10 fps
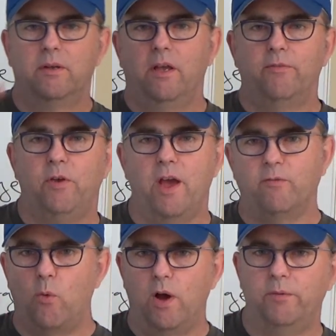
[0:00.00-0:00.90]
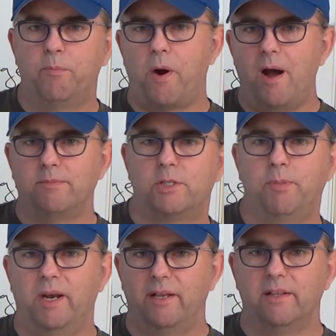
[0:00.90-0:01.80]
If you have one prop
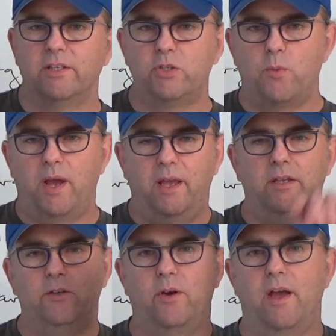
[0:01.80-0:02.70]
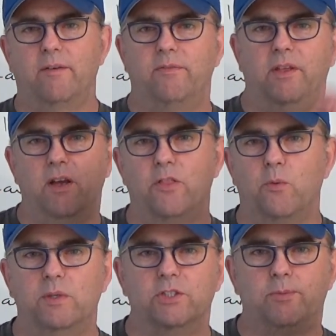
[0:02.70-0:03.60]
spinning this way, you have the other
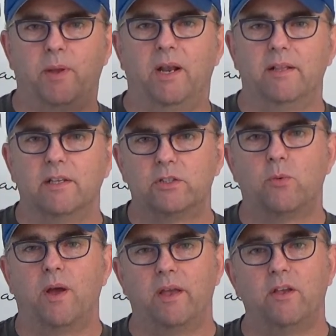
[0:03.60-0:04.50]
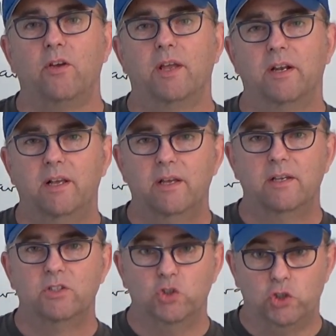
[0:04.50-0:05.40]
one spinning this way. You get
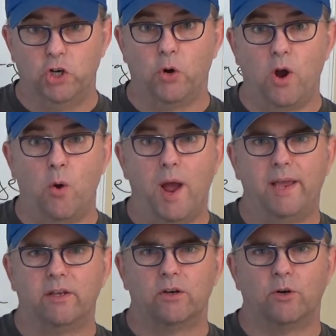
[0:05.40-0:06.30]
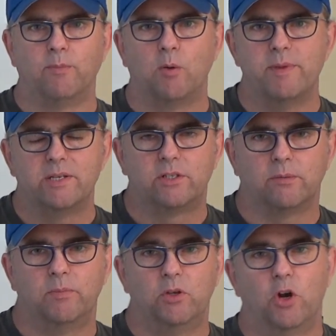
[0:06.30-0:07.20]
zero angular
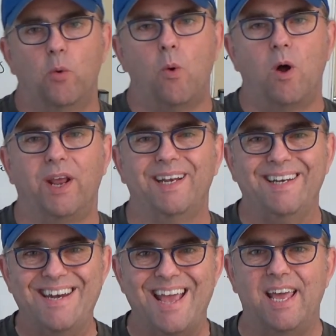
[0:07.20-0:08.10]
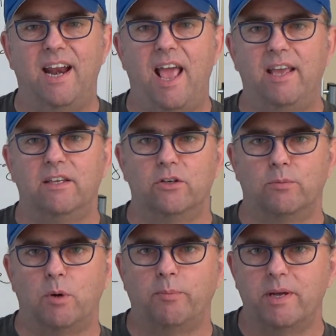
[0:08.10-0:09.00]
momentum. You don't want a net
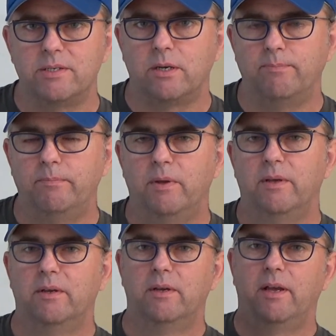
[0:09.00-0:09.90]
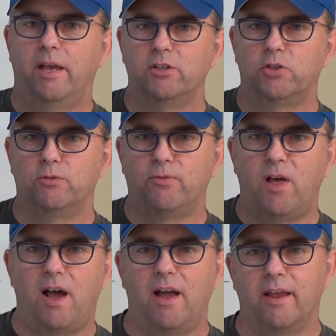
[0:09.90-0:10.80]
angular momentum as you're
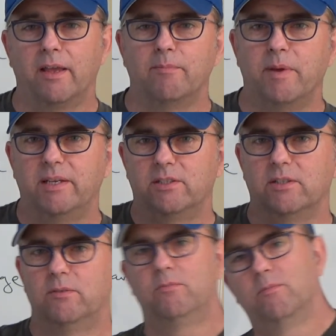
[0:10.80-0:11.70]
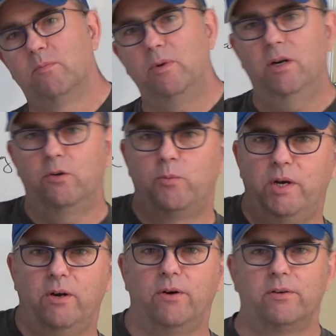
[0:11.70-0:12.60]
flying. It makes it
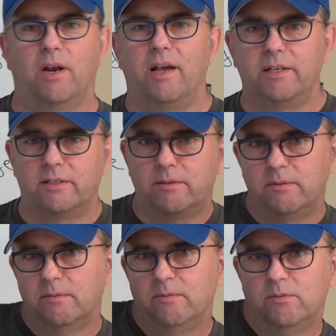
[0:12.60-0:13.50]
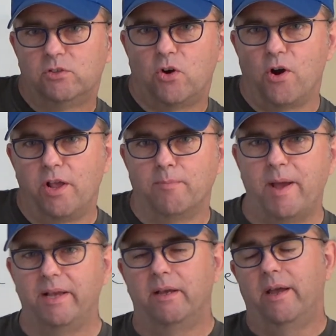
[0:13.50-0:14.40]
weird, like turning
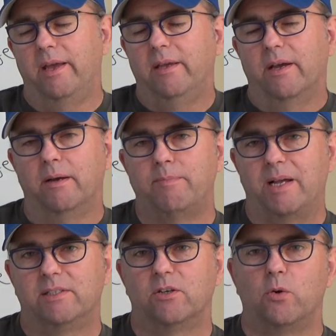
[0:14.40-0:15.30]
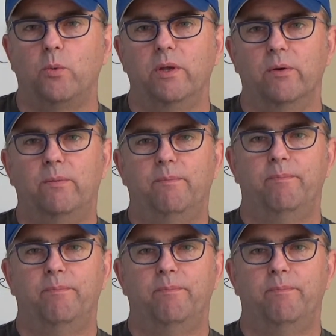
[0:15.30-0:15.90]
a bicycle wheel.